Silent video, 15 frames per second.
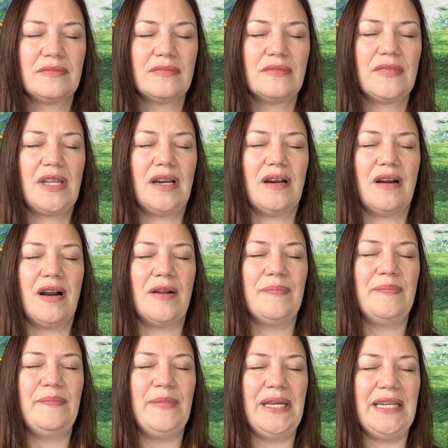There are
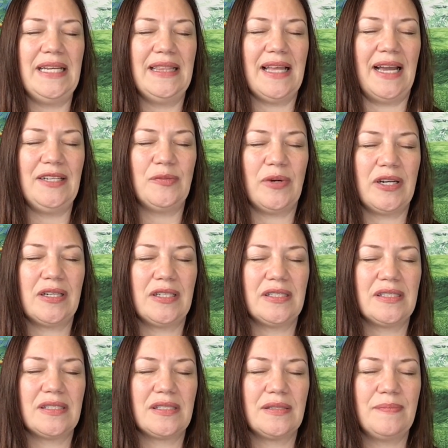many light
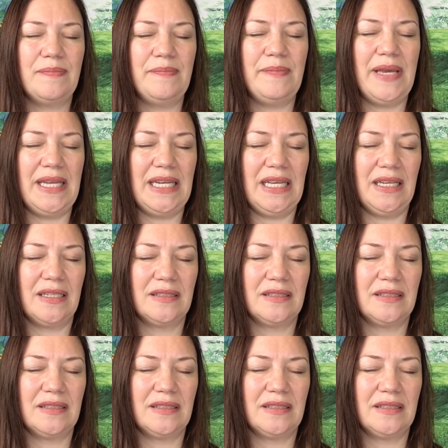workers, many.